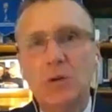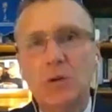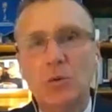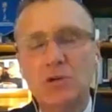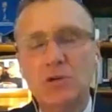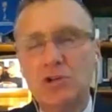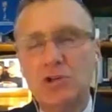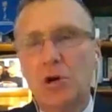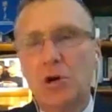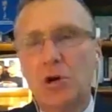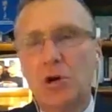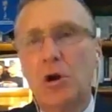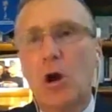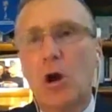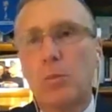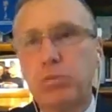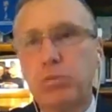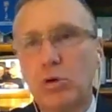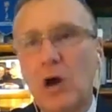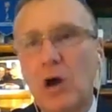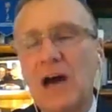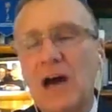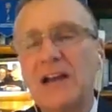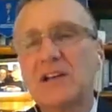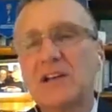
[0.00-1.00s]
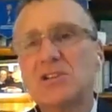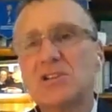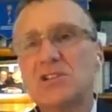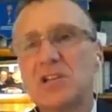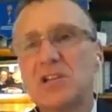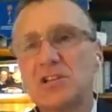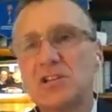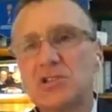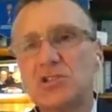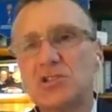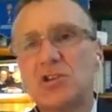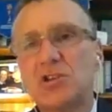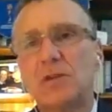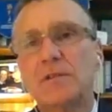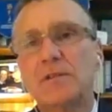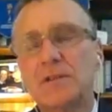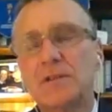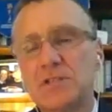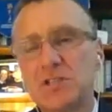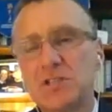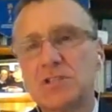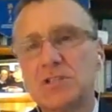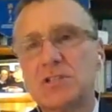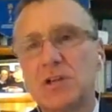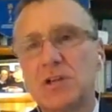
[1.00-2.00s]
which are products and
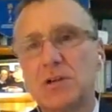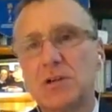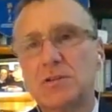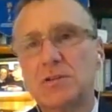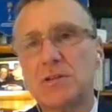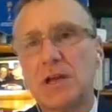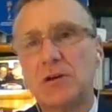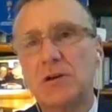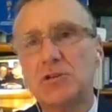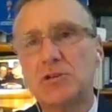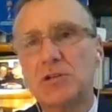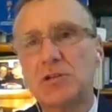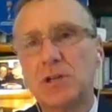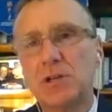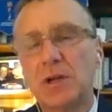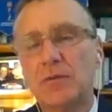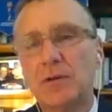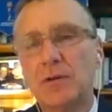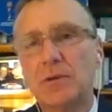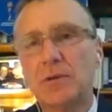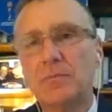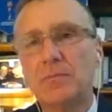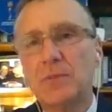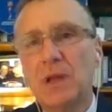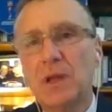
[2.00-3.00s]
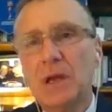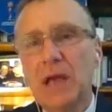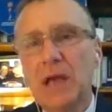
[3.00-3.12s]
services that are delivered.